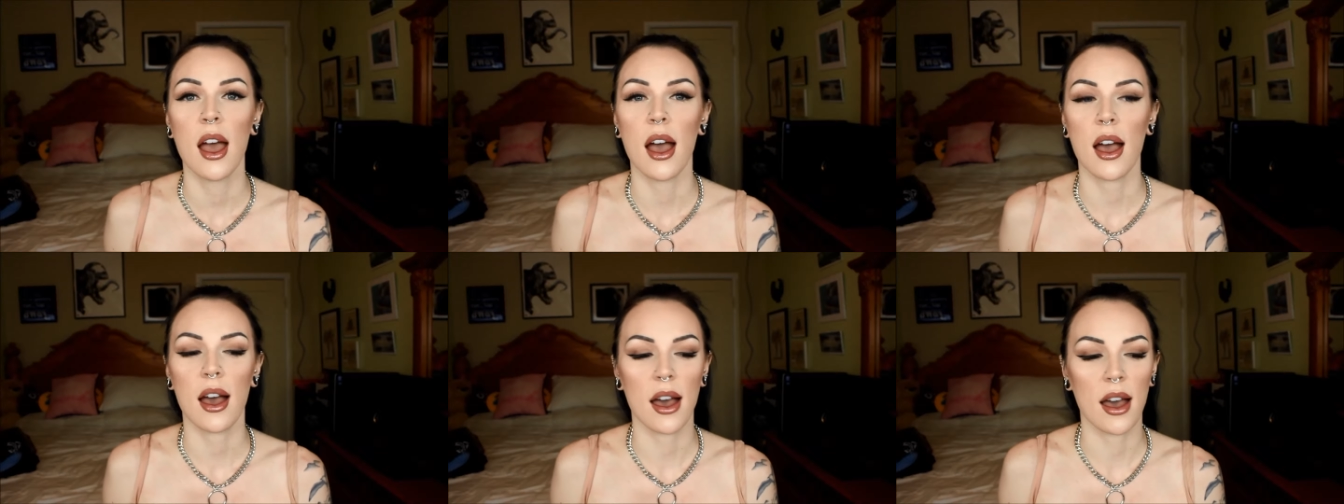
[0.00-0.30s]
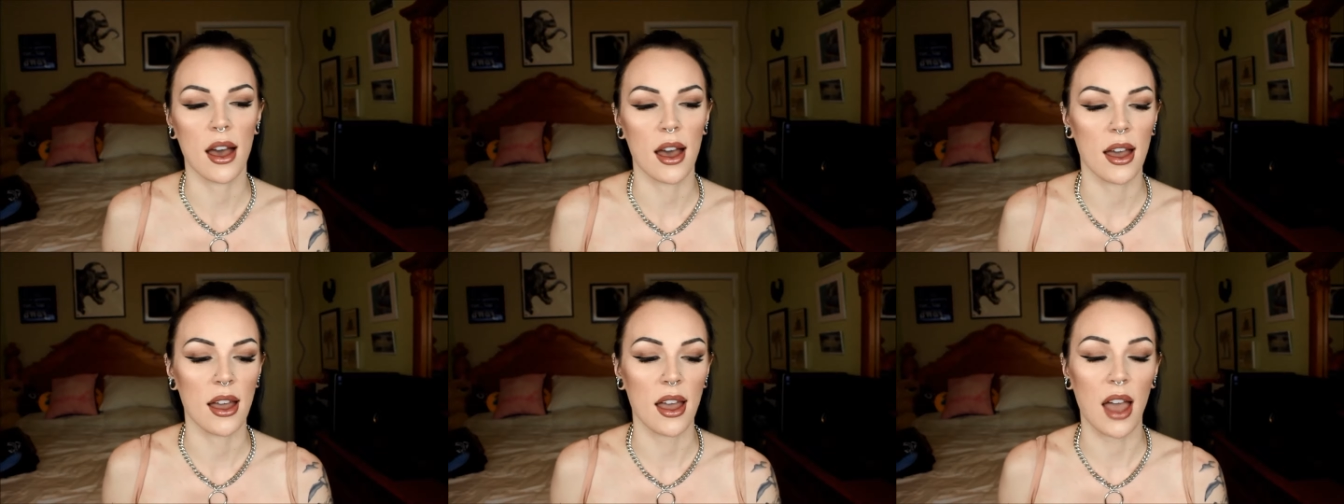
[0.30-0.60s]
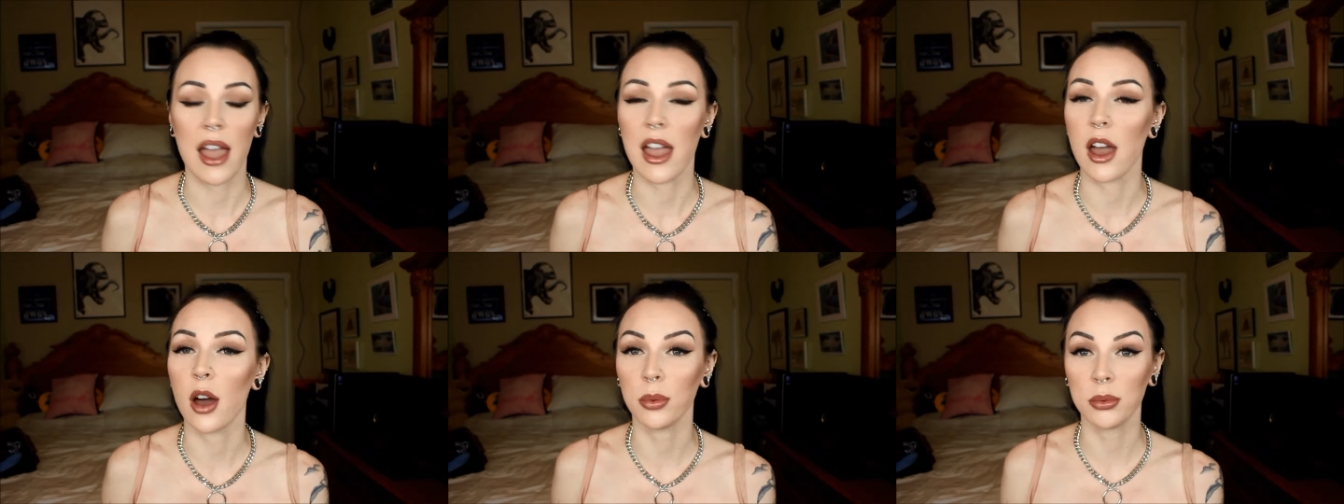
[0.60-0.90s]
Uh,
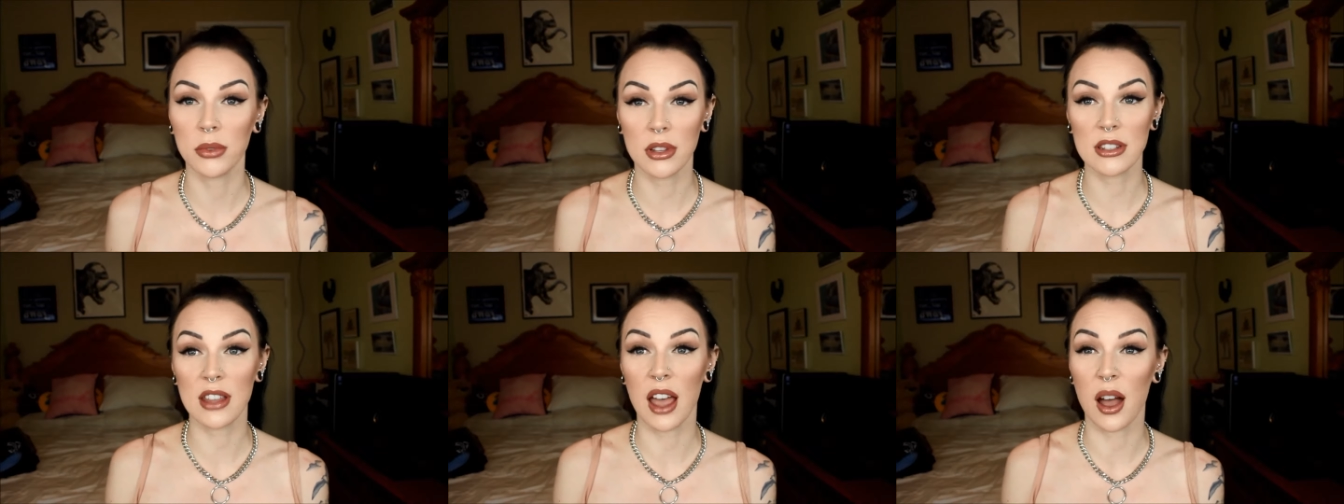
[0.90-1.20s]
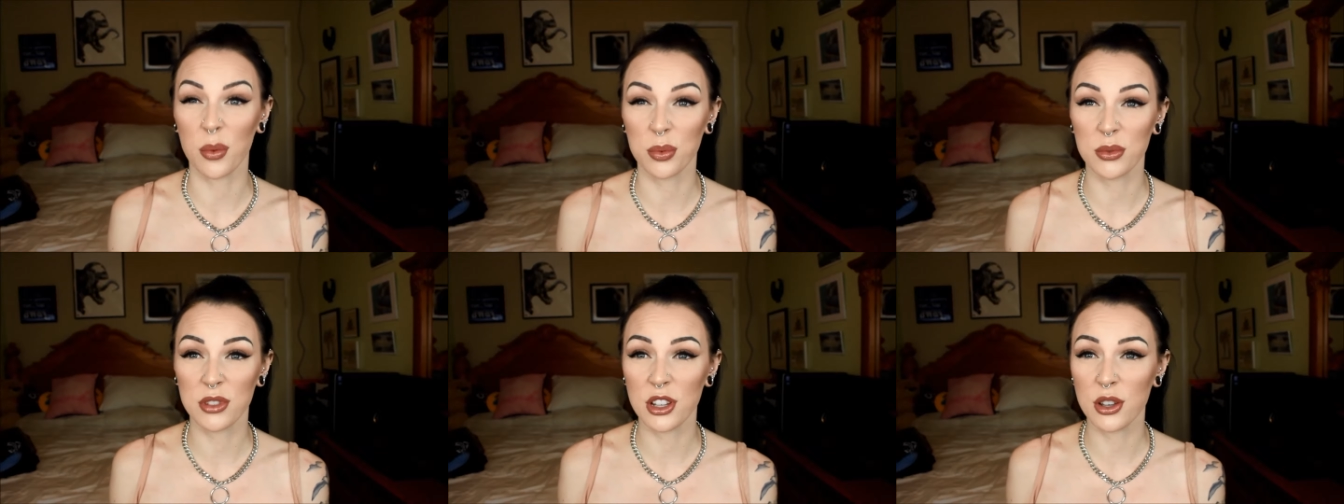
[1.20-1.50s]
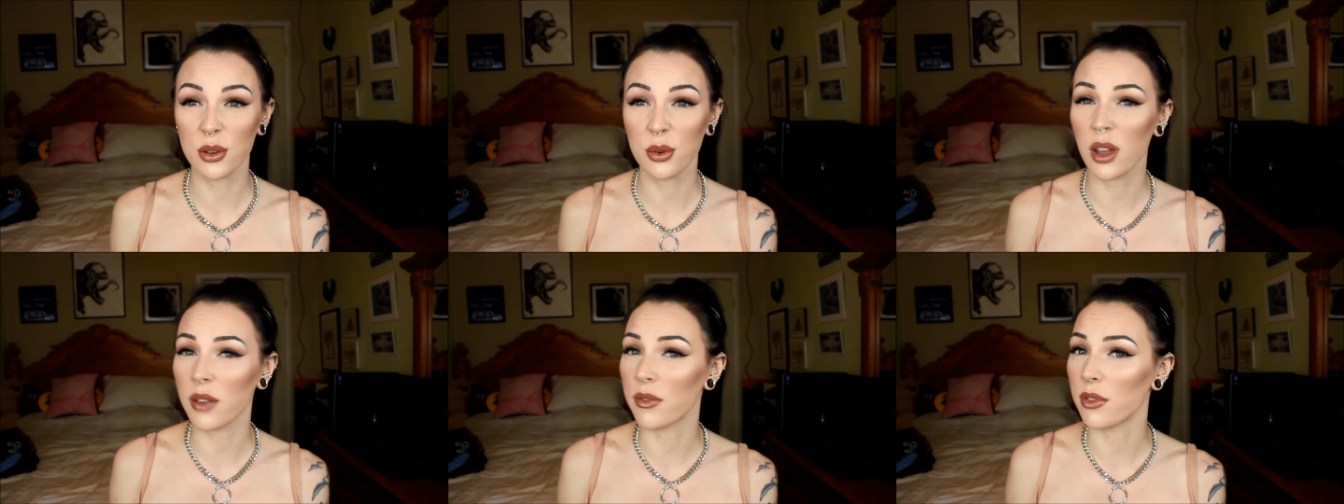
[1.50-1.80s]
I hope this helped
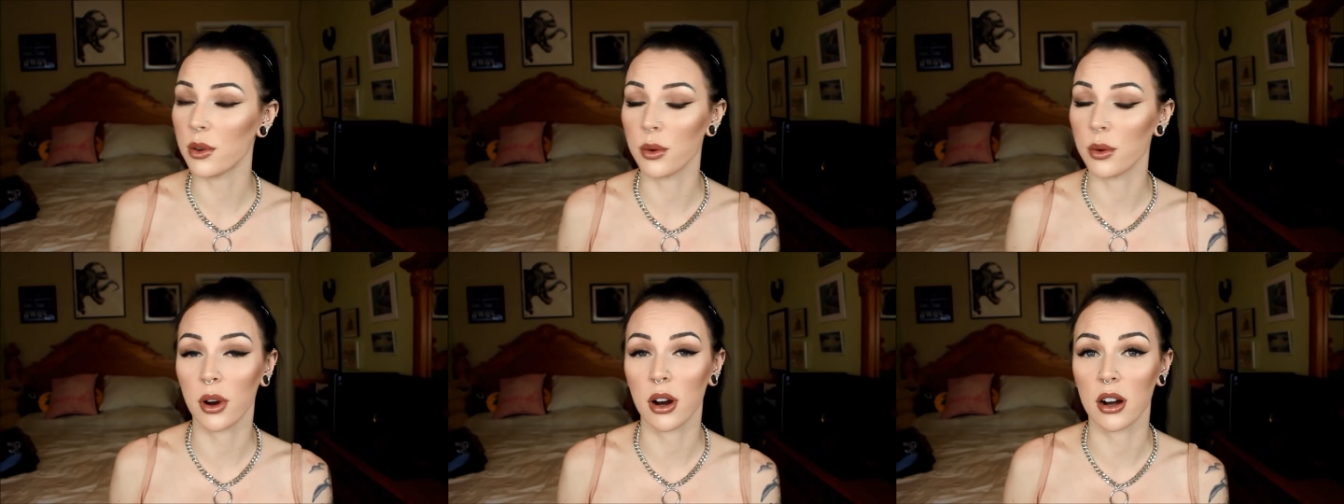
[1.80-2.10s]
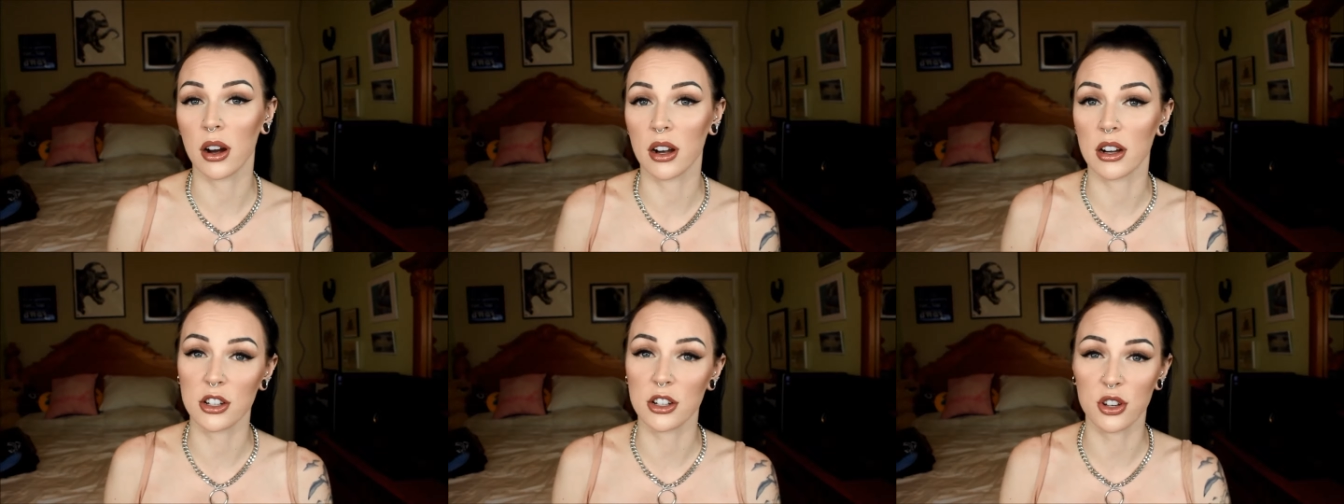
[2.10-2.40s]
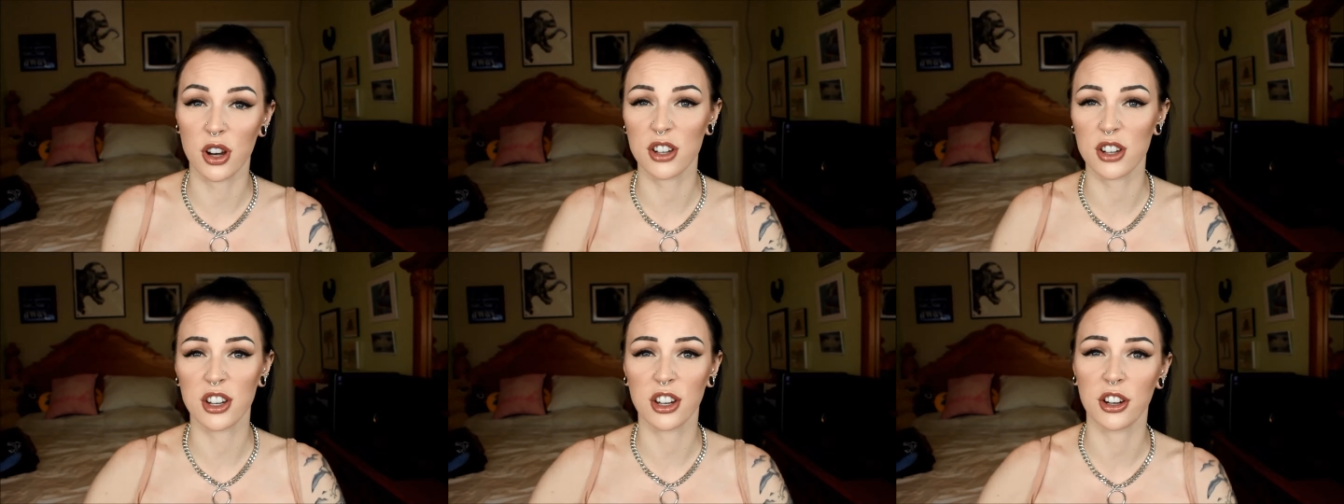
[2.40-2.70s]
you if you are
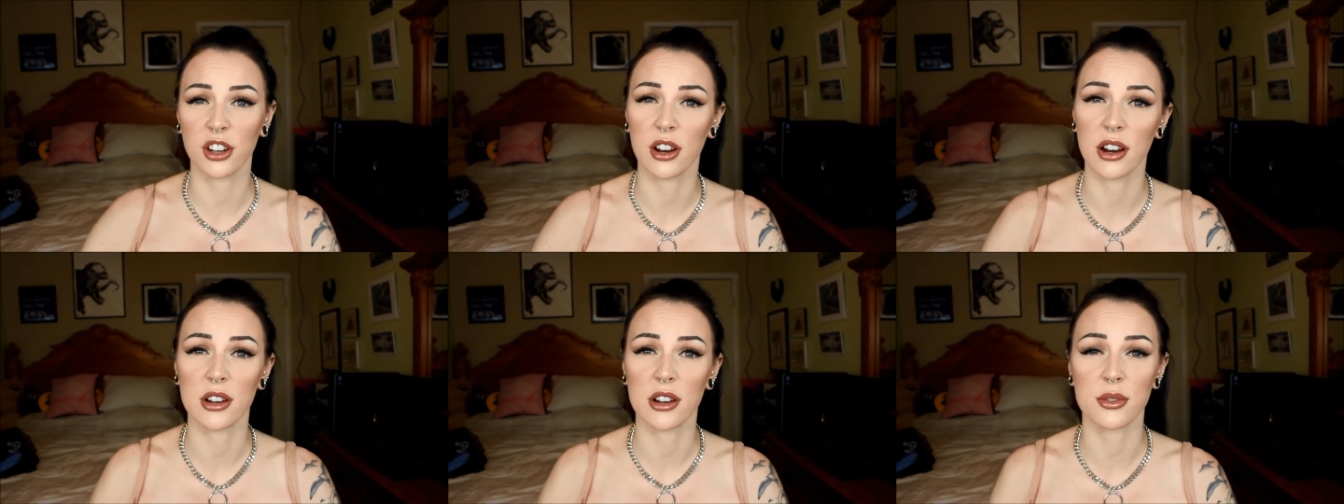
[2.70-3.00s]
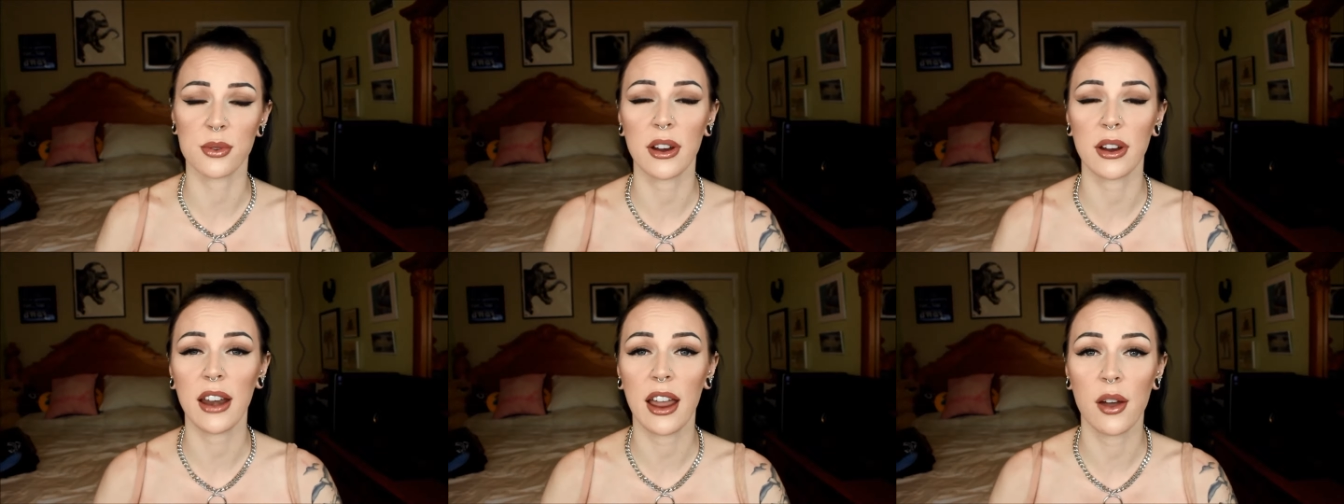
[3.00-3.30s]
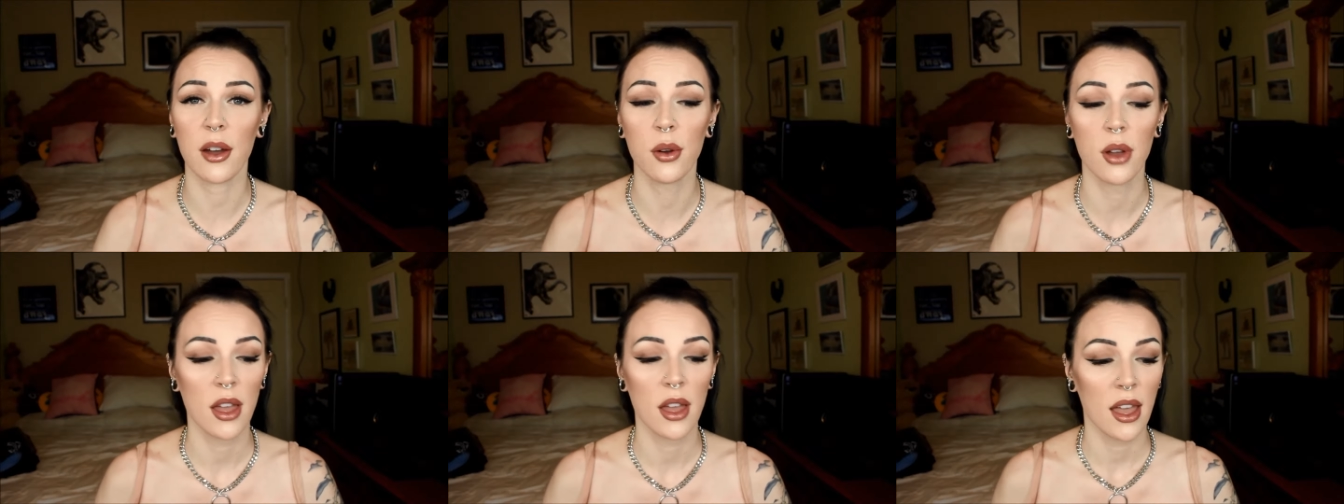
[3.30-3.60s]
stretching your ears right
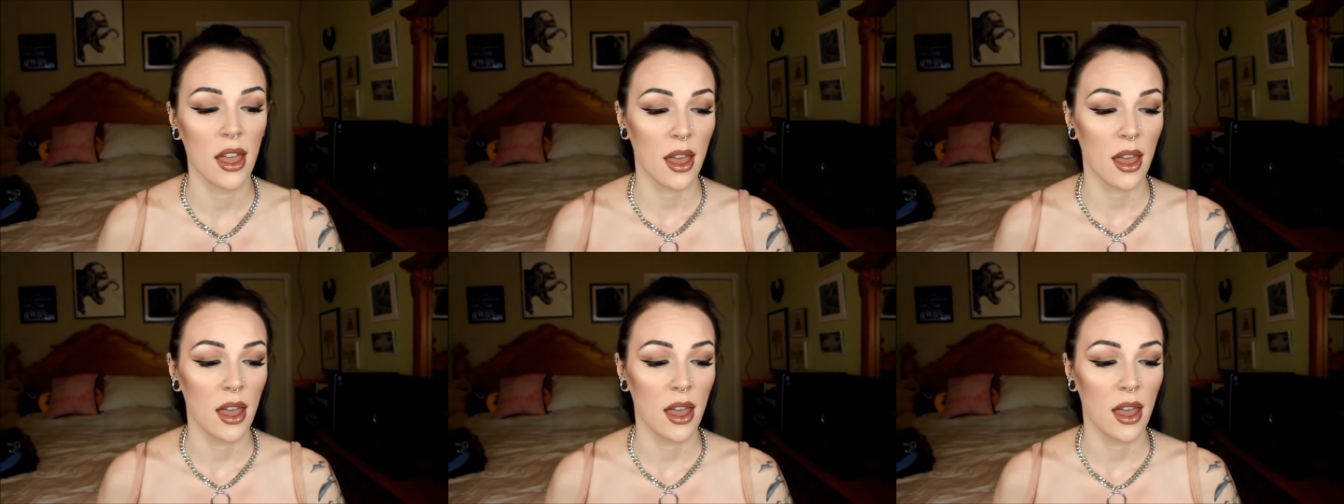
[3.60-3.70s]
now.